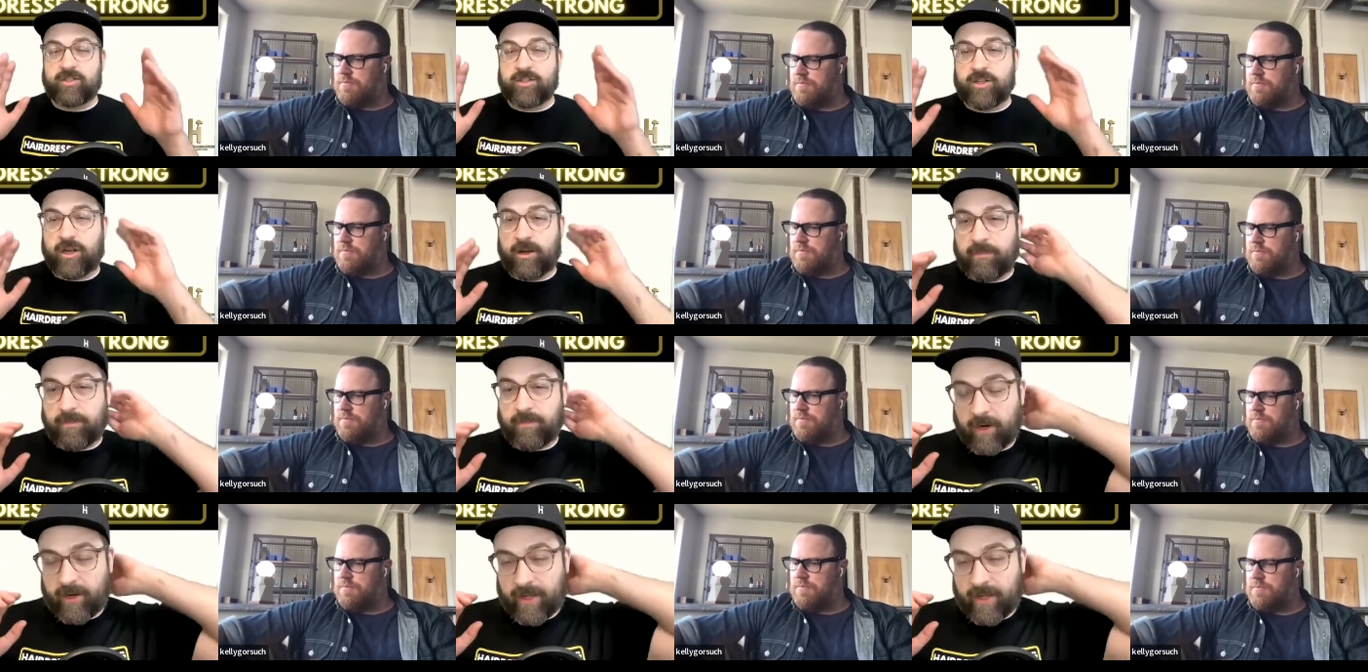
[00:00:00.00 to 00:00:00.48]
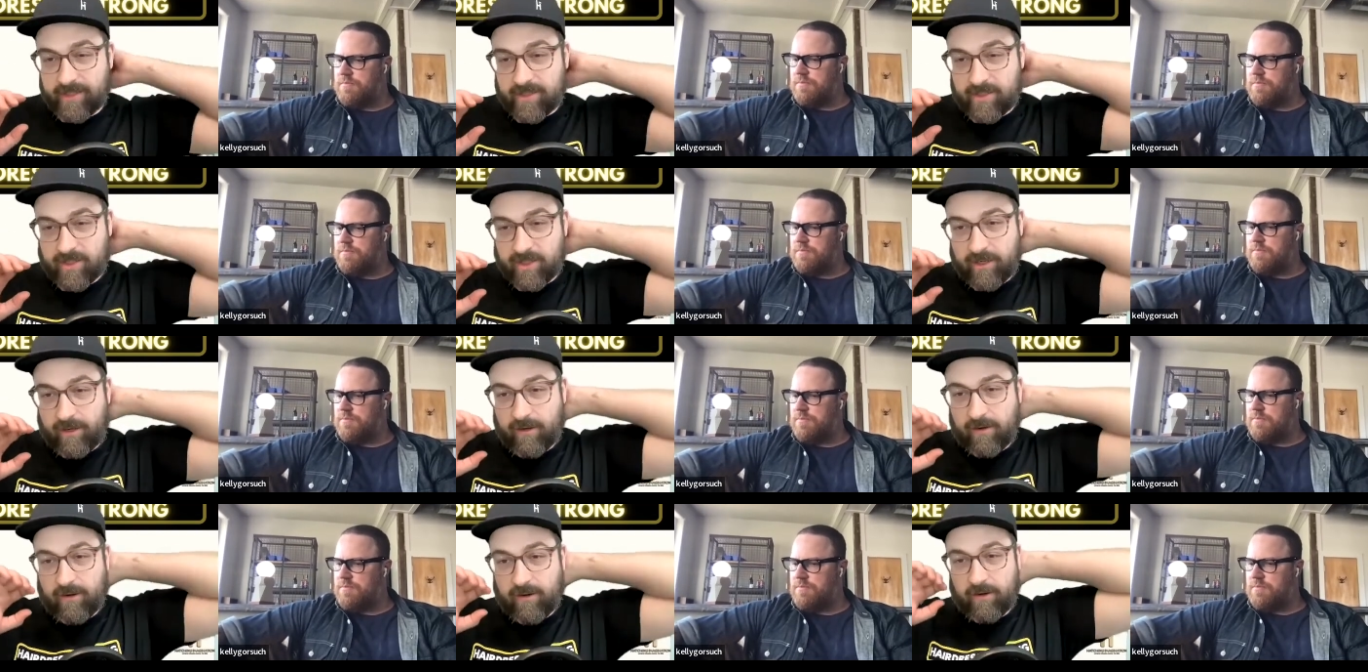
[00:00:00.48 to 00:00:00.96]
Speaker 1: Okay, so you're
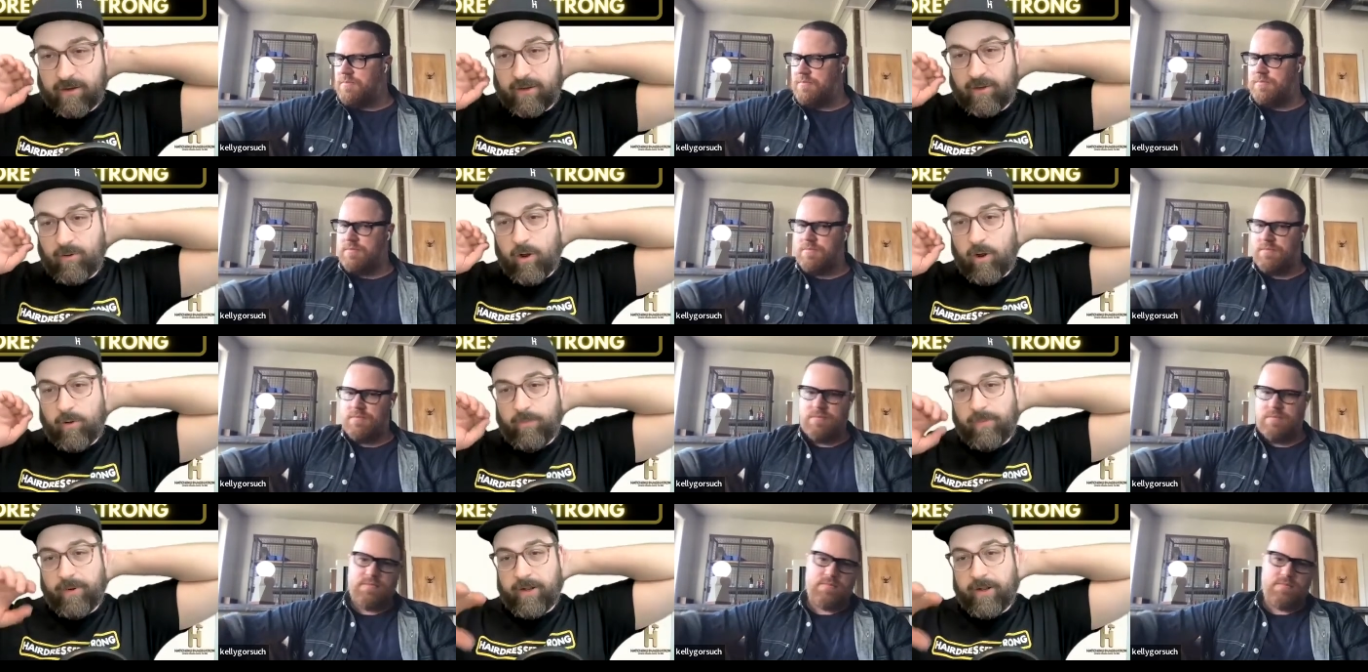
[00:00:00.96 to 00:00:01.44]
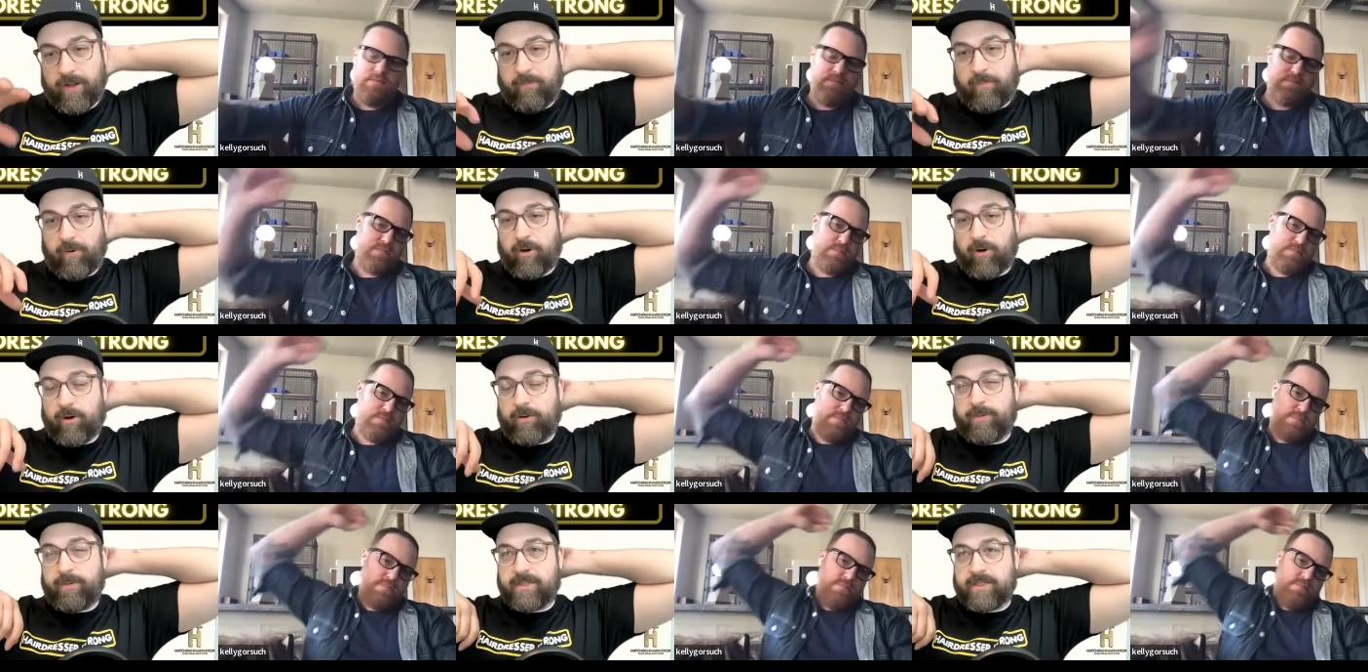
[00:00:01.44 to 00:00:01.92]
you open up
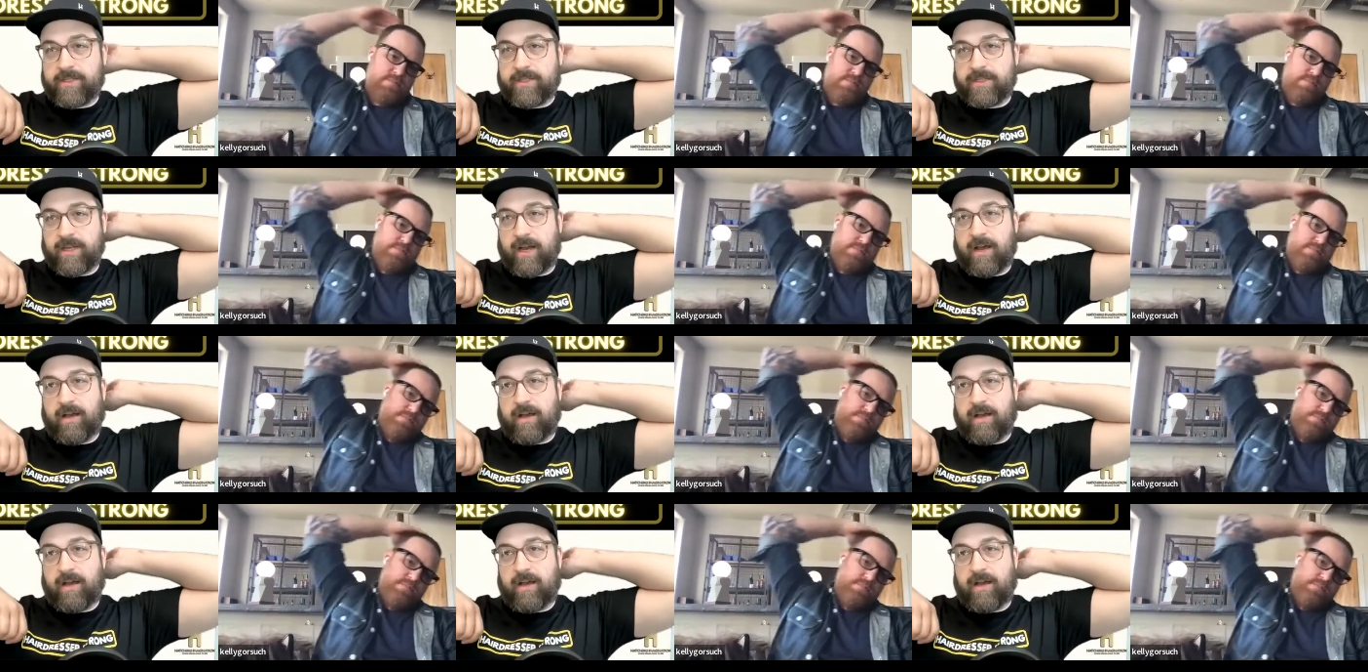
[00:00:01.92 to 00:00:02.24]
Urban Style